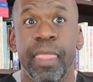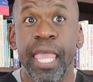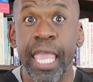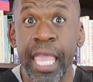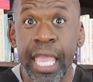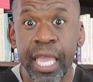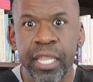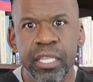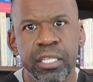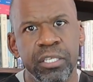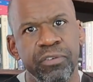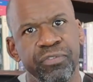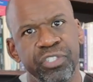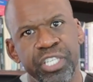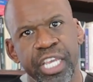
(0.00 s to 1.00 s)

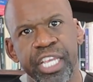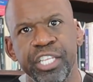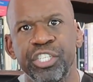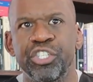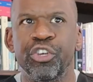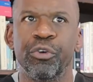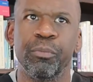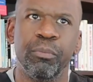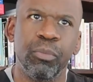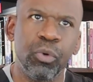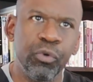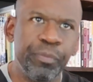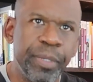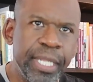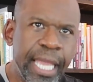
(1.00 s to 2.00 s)
and you've changed your
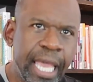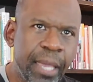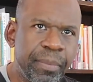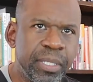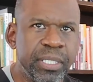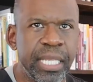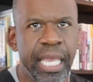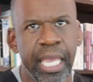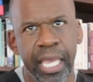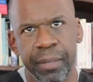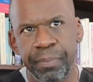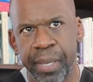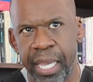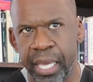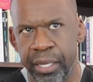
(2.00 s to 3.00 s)
movement habits
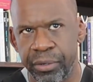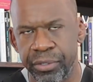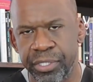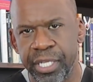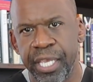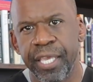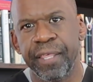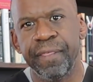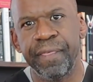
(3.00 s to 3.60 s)
and patterns,